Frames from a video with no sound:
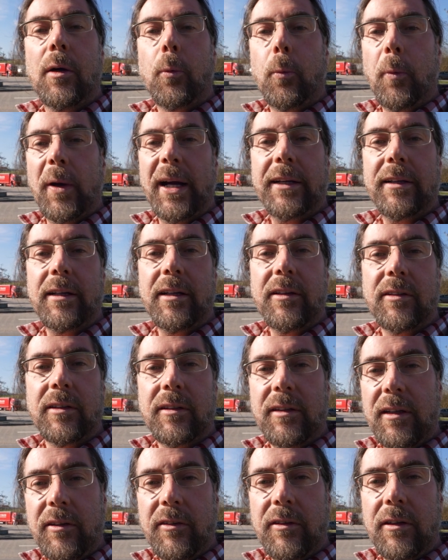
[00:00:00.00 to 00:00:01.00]
where there is a
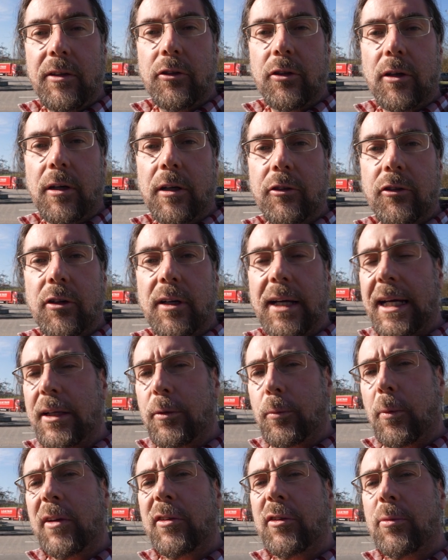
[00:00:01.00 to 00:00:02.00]
DC charger,
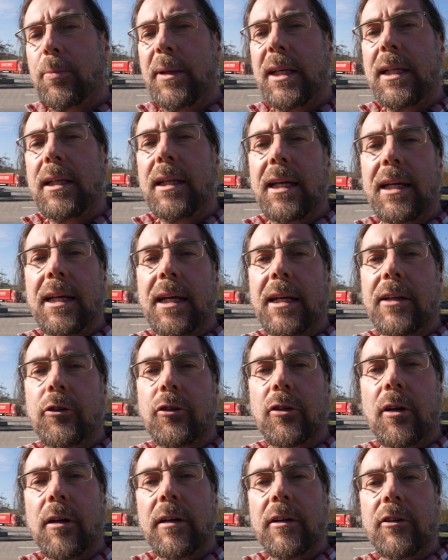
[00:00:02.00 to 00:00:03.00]
at what speed it can
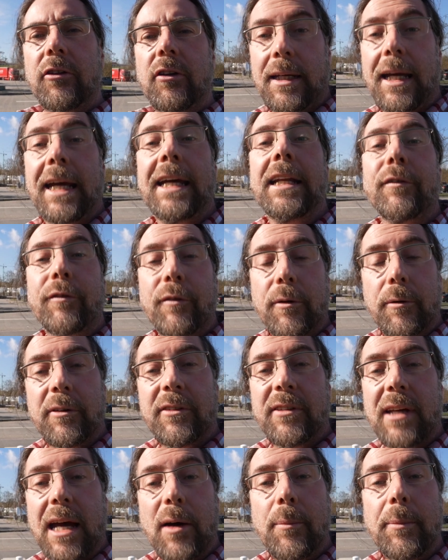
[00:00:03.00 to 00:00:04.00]
charge, and of
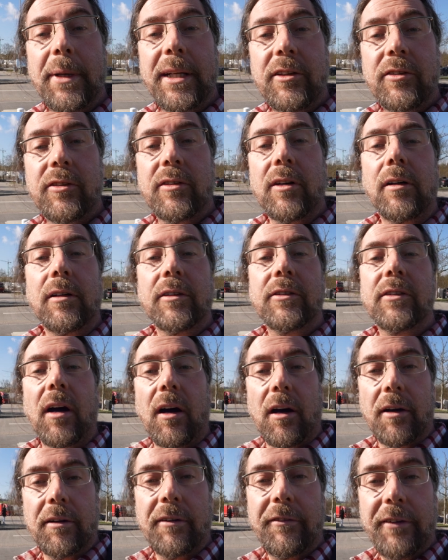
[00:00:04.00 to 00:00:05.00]
course how many stalls
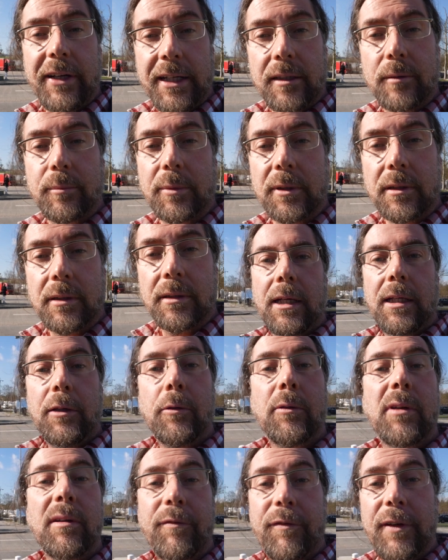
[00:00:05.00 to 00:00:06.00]
are available.
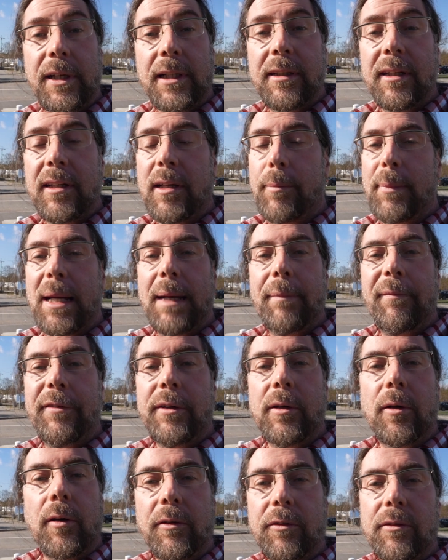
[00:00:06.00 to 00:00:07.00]
You can filter the map
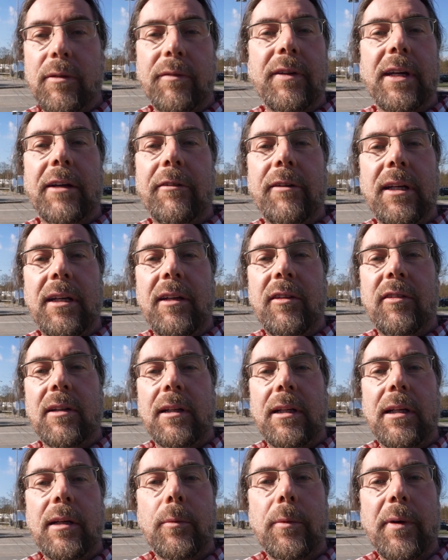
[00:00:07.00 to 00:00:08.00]
view also very
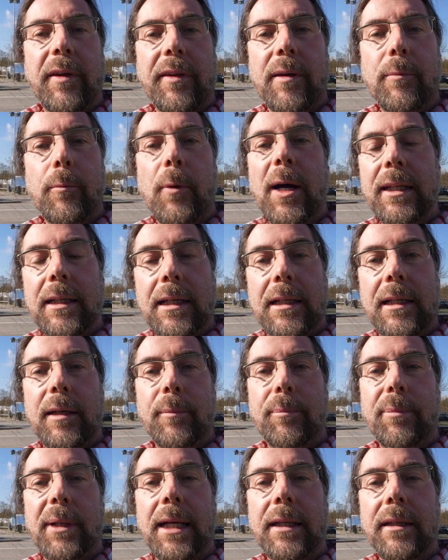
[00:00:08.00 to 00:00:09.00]
easily with a
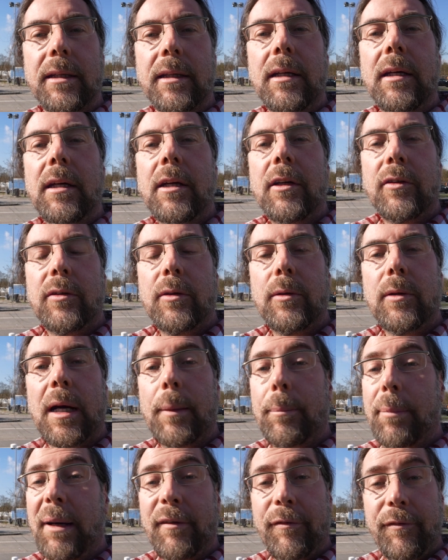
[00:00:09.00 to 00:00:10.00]
one-click button to
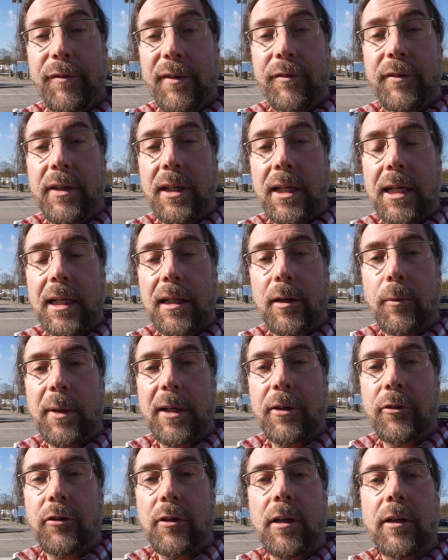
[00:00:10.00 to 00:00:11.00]
above 50
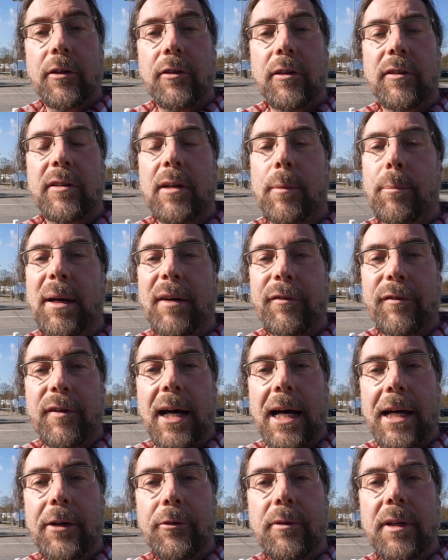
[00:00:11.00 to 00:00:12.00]
kilowatt chargers, above
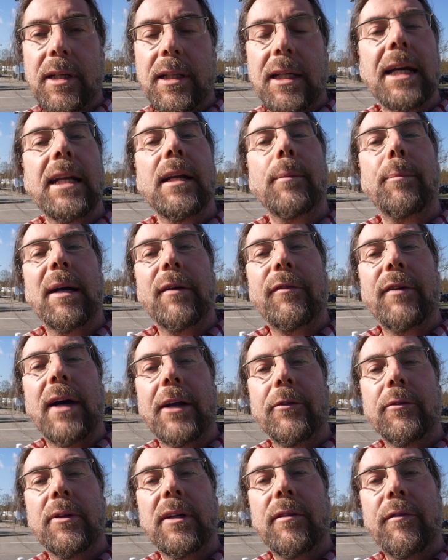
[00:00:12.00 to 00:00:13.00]
100 and above
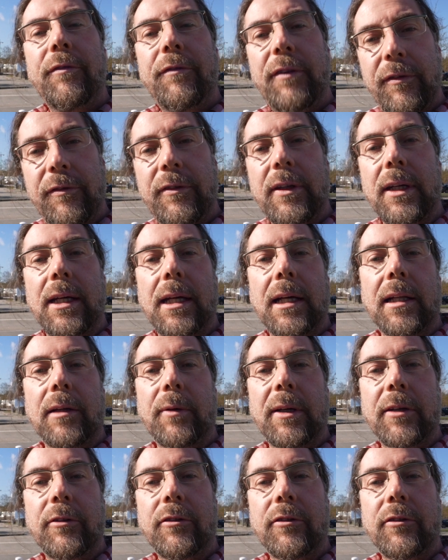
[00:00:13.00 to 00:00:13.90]
150 kilowatt